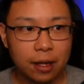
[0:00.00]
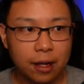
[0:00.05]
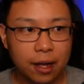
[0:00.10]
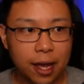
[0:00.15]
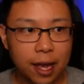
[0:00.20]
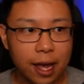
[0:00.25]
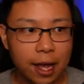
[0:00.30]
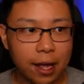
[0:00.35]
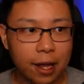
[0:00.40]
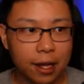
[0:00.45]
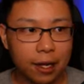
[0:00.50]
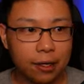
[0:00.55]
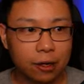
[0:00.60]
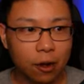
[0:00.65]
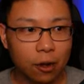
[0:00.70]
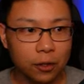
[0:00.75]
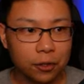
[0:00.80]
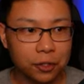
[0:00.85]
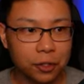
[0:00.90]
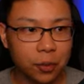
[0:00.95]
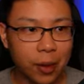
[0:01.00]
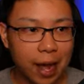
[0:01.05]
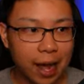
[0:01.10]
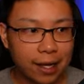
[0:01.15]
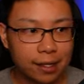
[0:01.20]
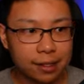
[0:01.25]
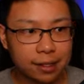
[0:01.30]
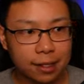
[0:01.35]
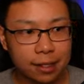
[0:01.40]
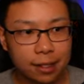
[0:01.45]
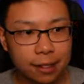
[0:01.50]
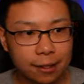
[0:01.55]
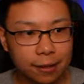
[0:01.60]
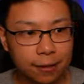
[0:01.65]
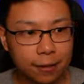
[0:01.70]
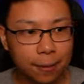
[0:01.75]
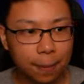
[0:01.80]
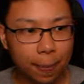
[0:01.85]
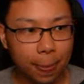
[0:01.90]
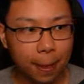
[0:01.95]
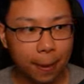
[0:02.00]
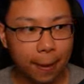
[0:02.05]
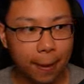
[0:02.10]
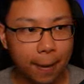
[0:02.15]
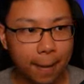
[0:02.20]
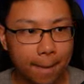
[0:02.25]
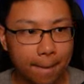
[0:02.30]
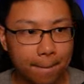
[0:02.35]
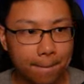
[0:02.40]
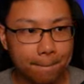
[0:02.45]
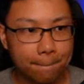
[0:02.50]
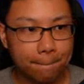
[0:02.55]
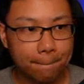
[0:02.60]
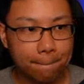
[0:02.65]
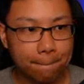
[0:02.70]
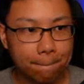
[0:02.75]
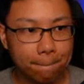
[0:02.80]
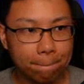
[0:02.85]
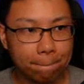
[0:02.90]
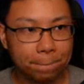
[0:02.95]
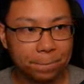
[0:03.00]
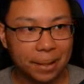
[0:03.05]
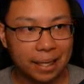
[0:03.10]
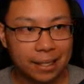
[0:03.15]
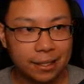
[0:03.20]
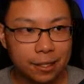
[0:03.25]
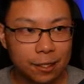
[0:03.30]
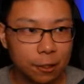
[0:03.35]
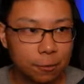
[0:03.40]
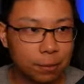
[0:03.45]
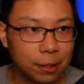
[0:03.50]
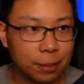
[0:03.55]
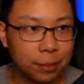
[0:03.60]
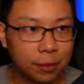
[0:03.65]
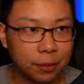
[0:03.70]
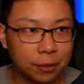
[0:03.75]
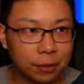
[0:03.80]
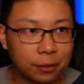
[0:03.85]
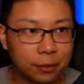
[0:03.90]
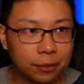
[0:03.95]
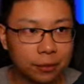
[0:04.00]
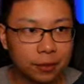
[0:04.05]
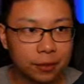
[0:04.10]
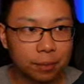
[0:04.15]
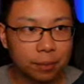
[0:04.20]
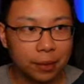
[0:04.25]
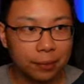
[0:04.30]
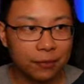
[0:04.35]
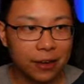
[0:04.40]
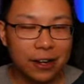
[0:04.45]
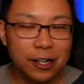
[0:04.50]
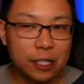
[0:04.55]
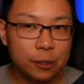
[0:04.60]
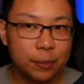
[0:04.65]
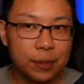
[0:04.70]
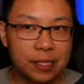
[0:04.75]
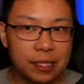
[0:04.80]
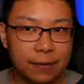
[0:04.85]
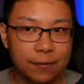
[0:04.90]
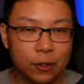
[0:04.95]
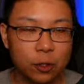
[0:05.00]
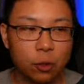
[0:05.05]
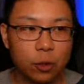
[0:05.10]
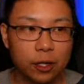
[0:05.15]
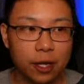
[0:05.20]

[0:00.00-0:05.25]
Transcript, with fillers: and also asking, um, I guess, other people, but very specific, que